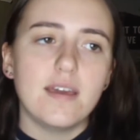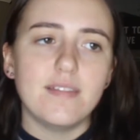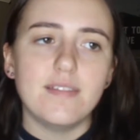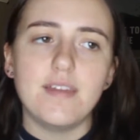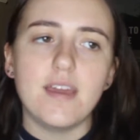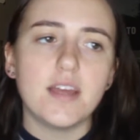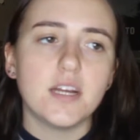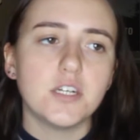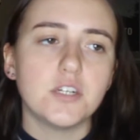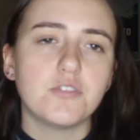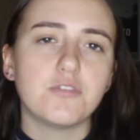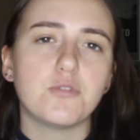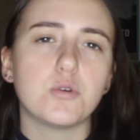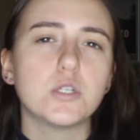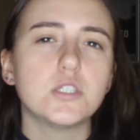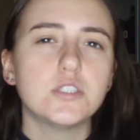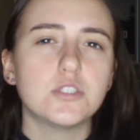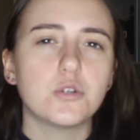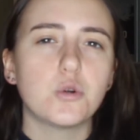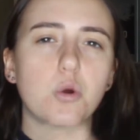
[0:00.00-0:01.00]
they're
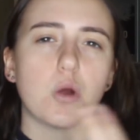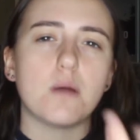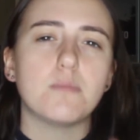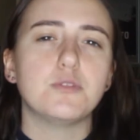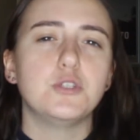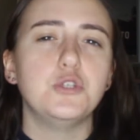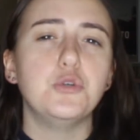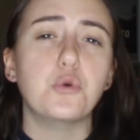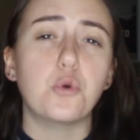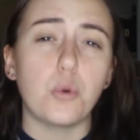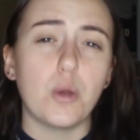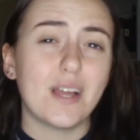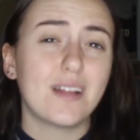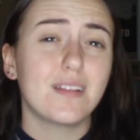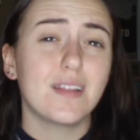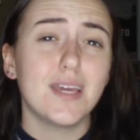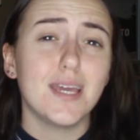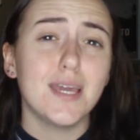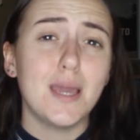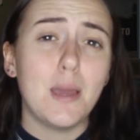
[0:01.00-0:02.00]
forced to grow up too
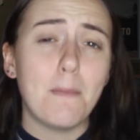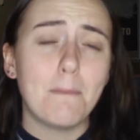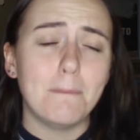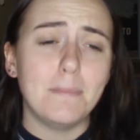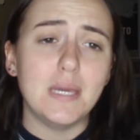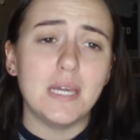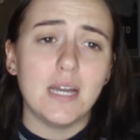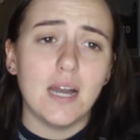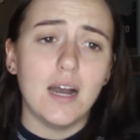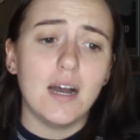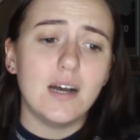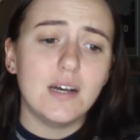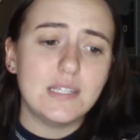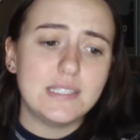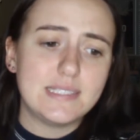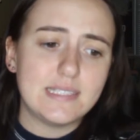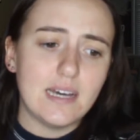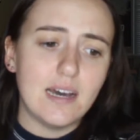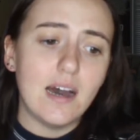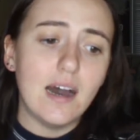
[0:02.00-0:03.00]
quickly
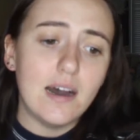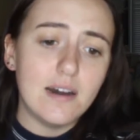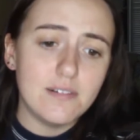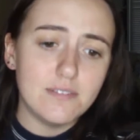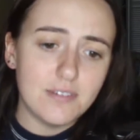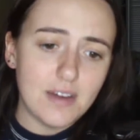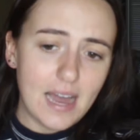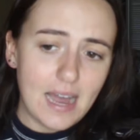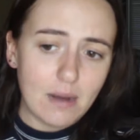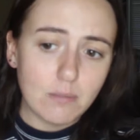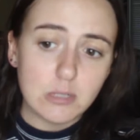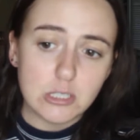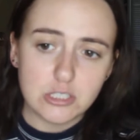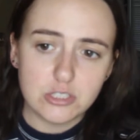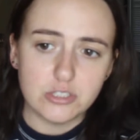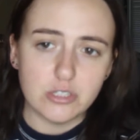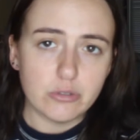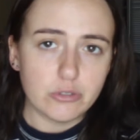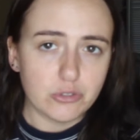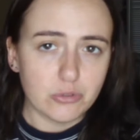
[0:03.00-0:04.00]
because of how much
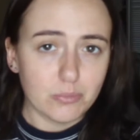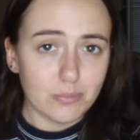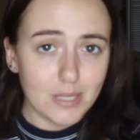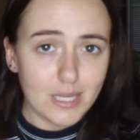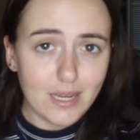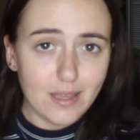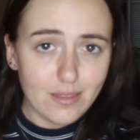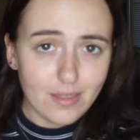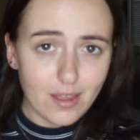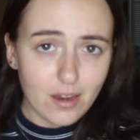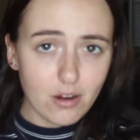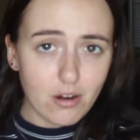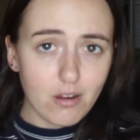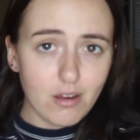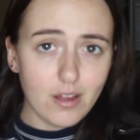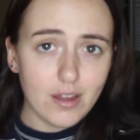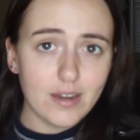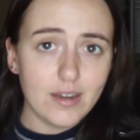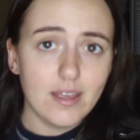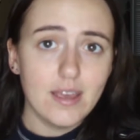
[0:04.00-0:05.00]
social media they are
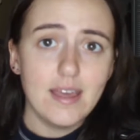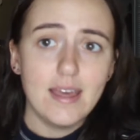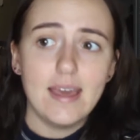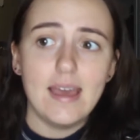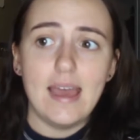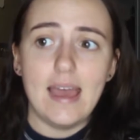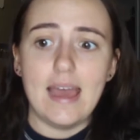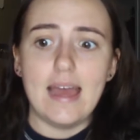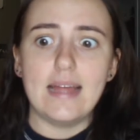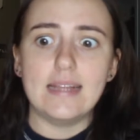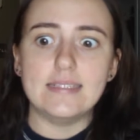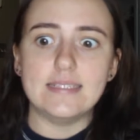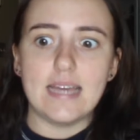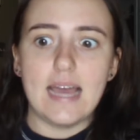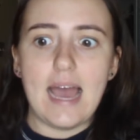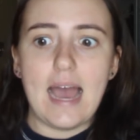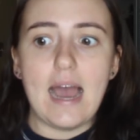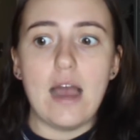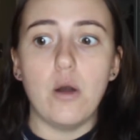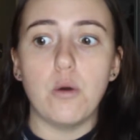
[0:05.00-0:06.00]
on and
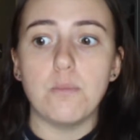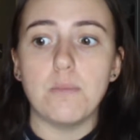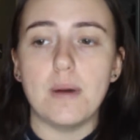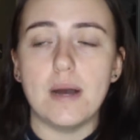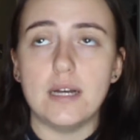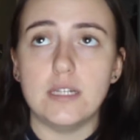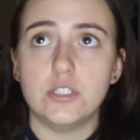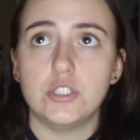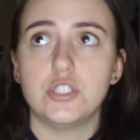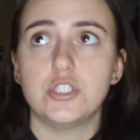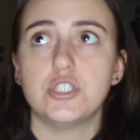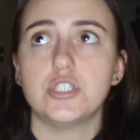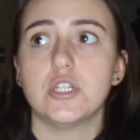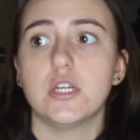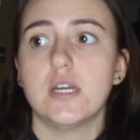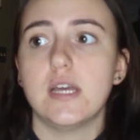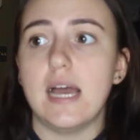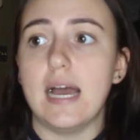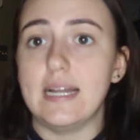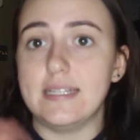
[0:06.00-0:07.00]
how much
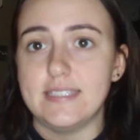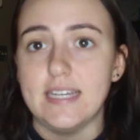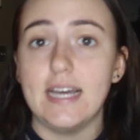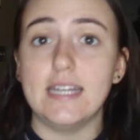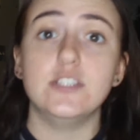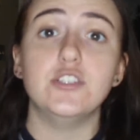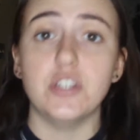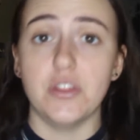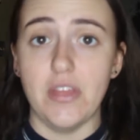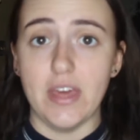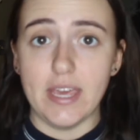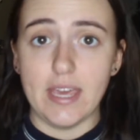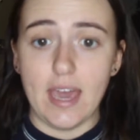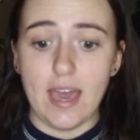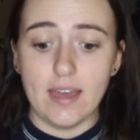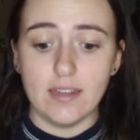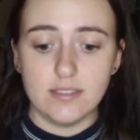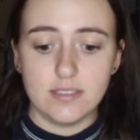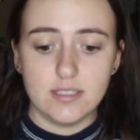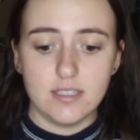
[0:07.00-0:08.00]
attention they
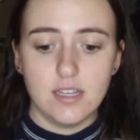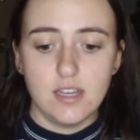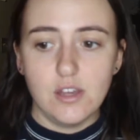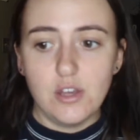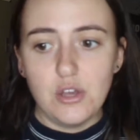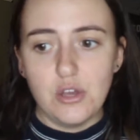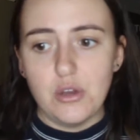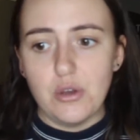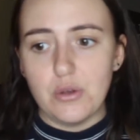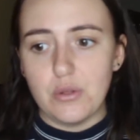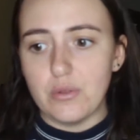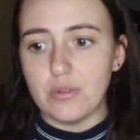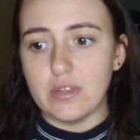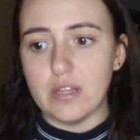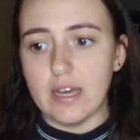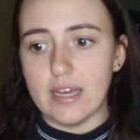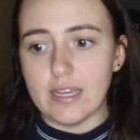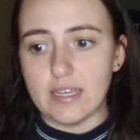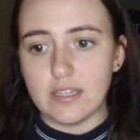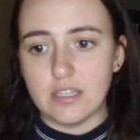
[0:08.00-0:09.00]
get.
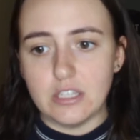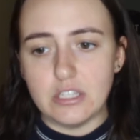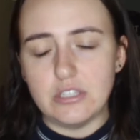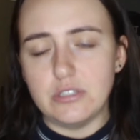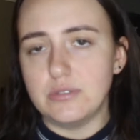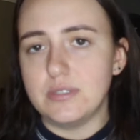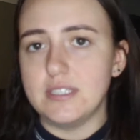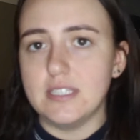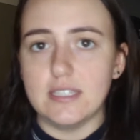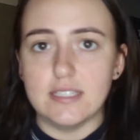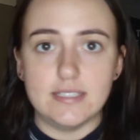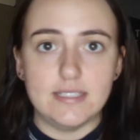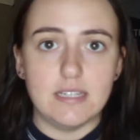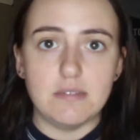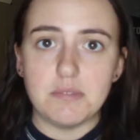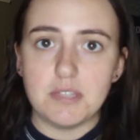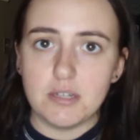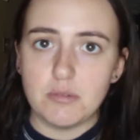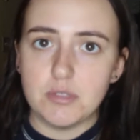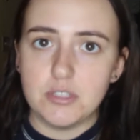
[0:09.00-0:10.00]
Like, you see the
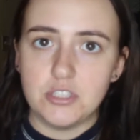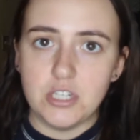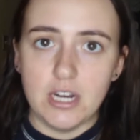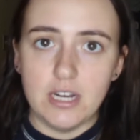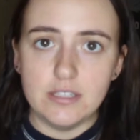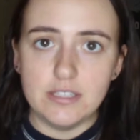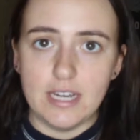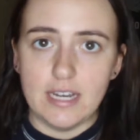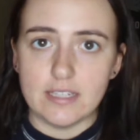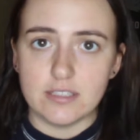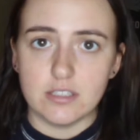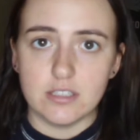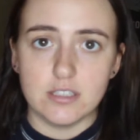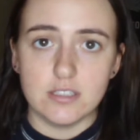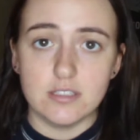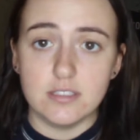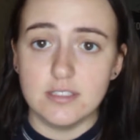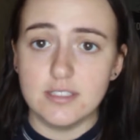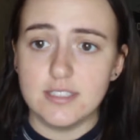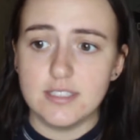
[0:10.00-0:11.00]
same thing with child
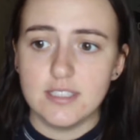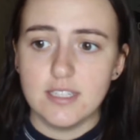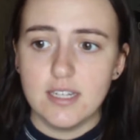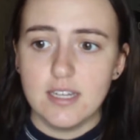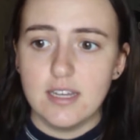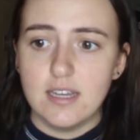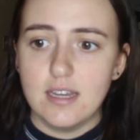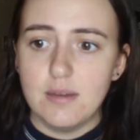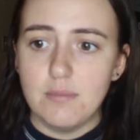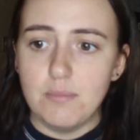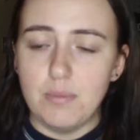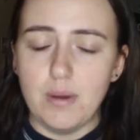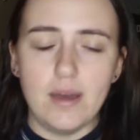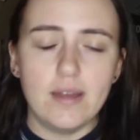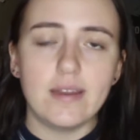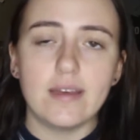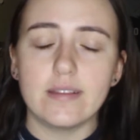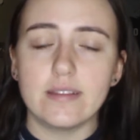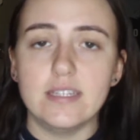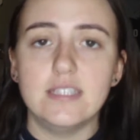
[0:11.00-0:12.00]
actors,
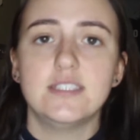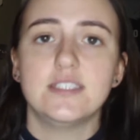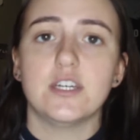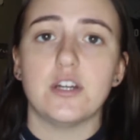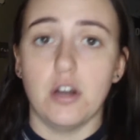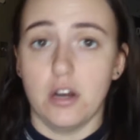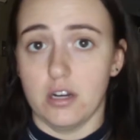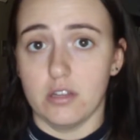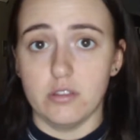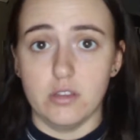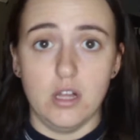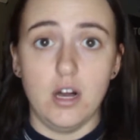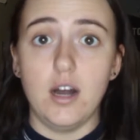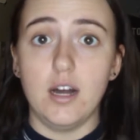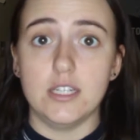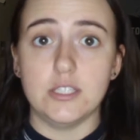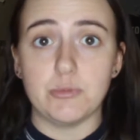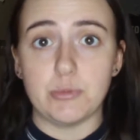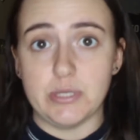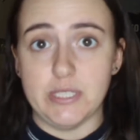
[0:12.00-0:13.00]
but at least there are
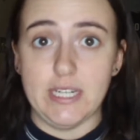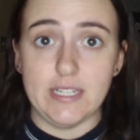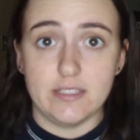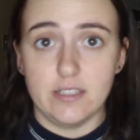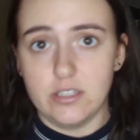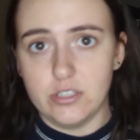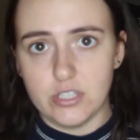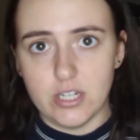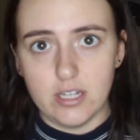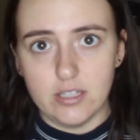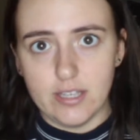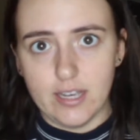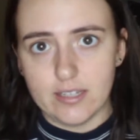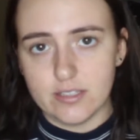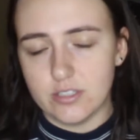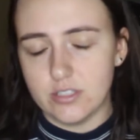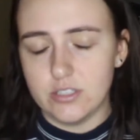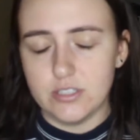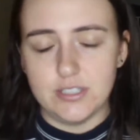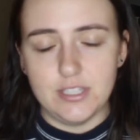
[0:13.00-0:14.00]
laws protecting child
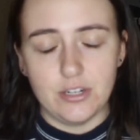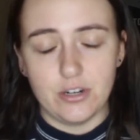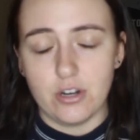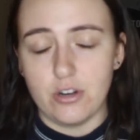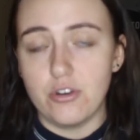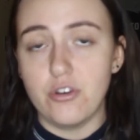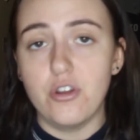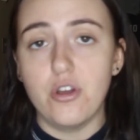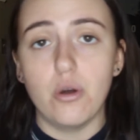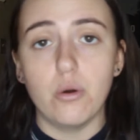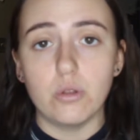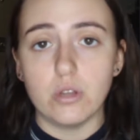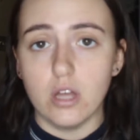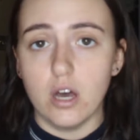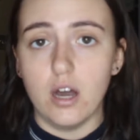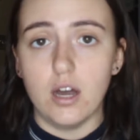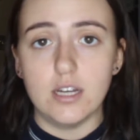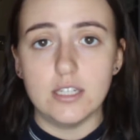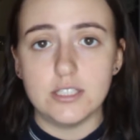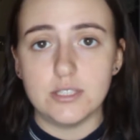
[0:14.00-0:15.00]
actors. There are no
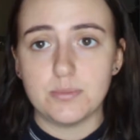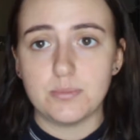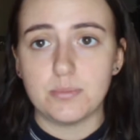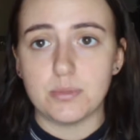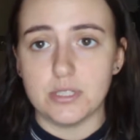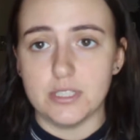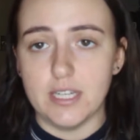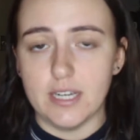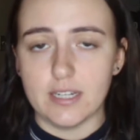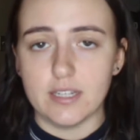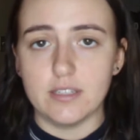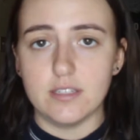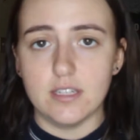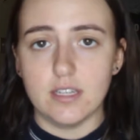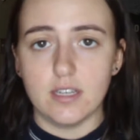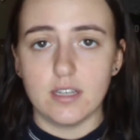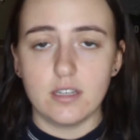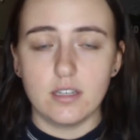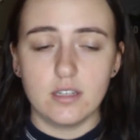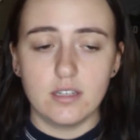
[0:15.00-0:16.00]
laws
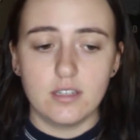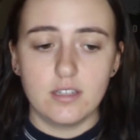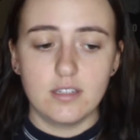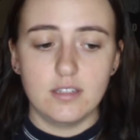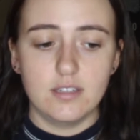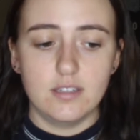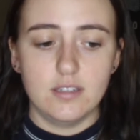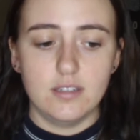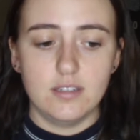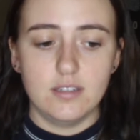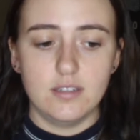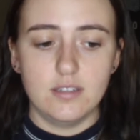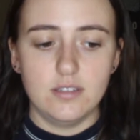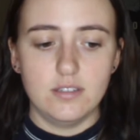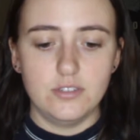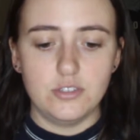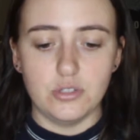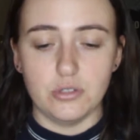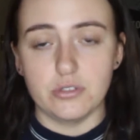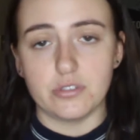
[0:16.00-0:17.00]
protecting
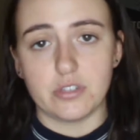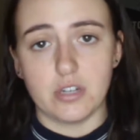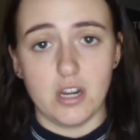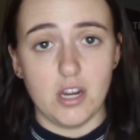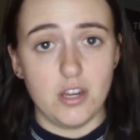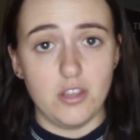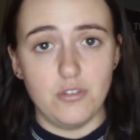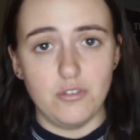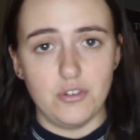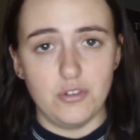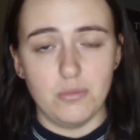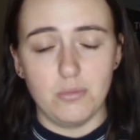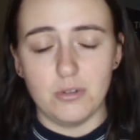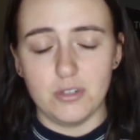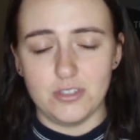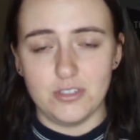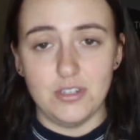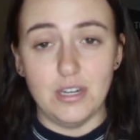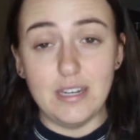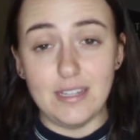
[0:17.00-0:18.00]
children on YouTube,
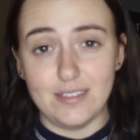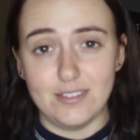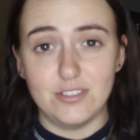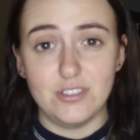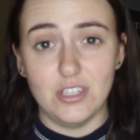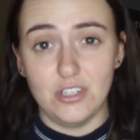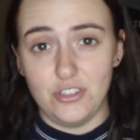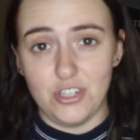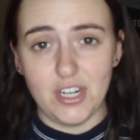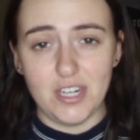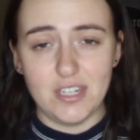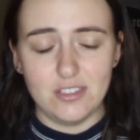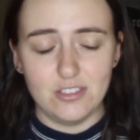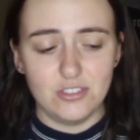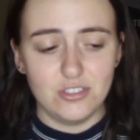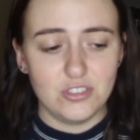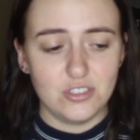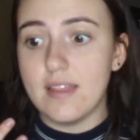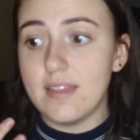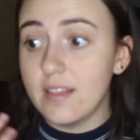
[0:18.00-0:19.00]
which needs to change.
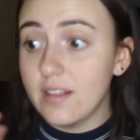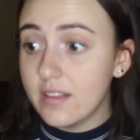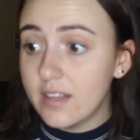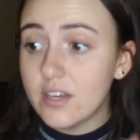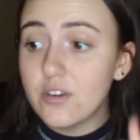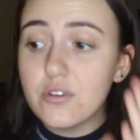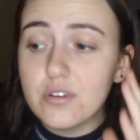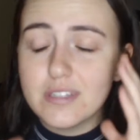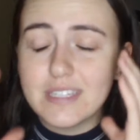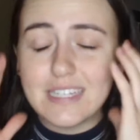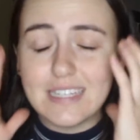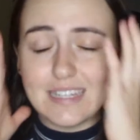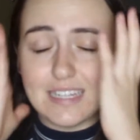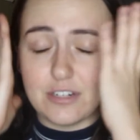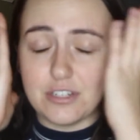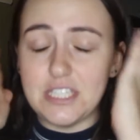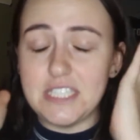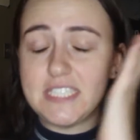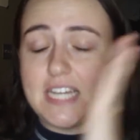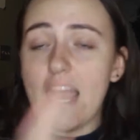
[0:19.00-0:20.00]
Literally,
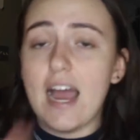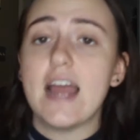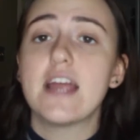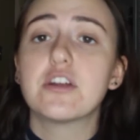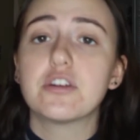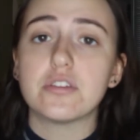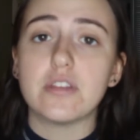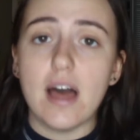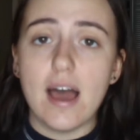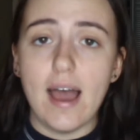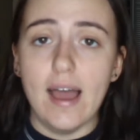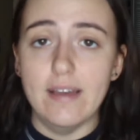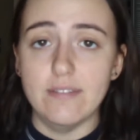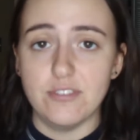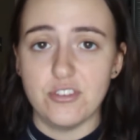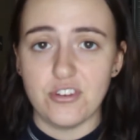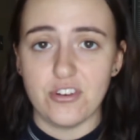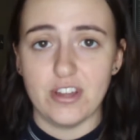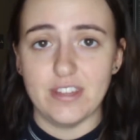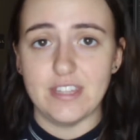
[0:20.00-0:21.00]
their entire
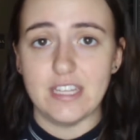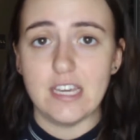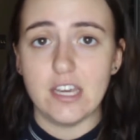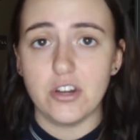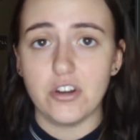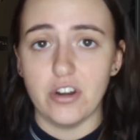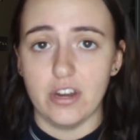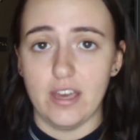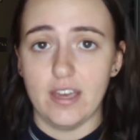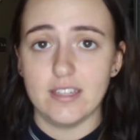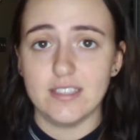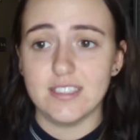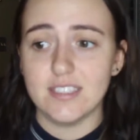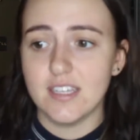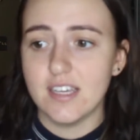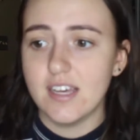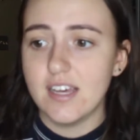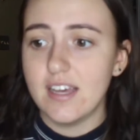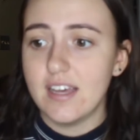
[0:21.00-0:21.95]
lives are on the internet.